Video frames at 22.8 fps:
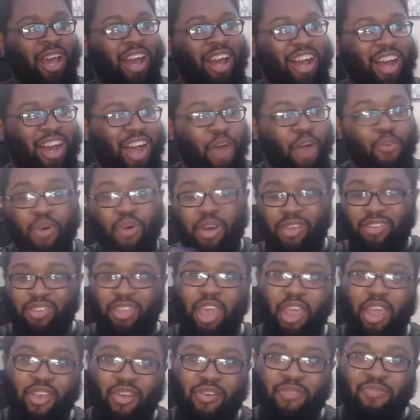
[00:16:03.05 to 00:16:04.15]
Uh, I was
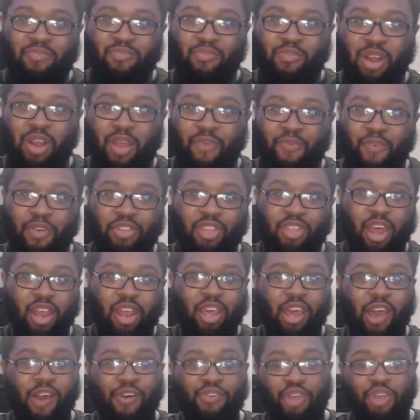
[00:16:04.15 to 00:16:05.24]
scared when I first got
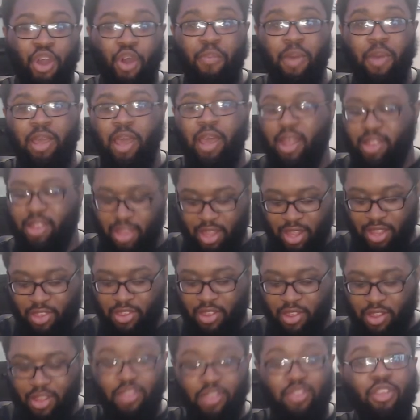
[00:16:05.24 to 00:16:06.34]
it. I was like, "Oh my god, did
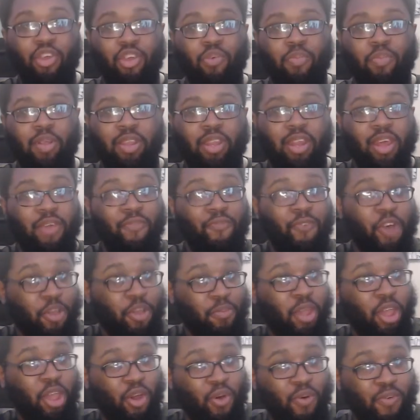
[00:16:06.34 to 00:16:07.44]
they a the steel? But did they fuck
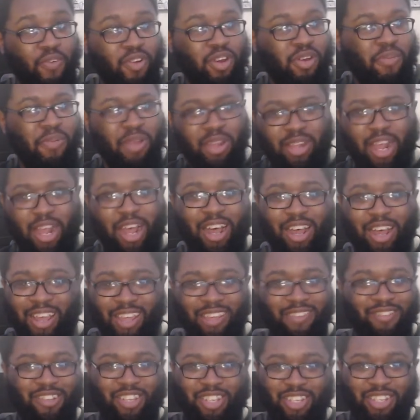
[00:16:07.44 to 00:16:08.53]
me over?" But nah,
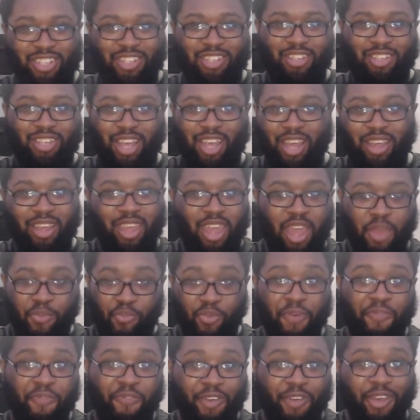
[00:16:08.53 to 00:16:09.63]
it was just yeah, it came
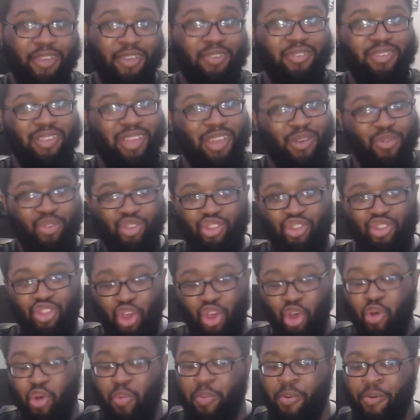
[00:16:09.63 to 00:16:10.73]
with it. It was
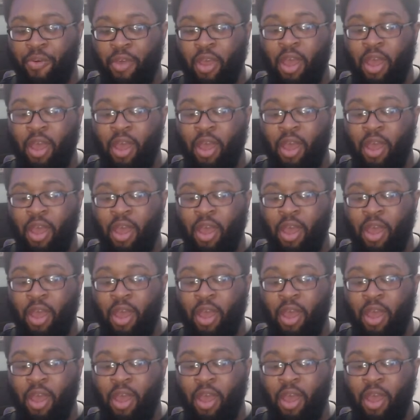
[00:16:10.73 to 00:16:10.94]
dope.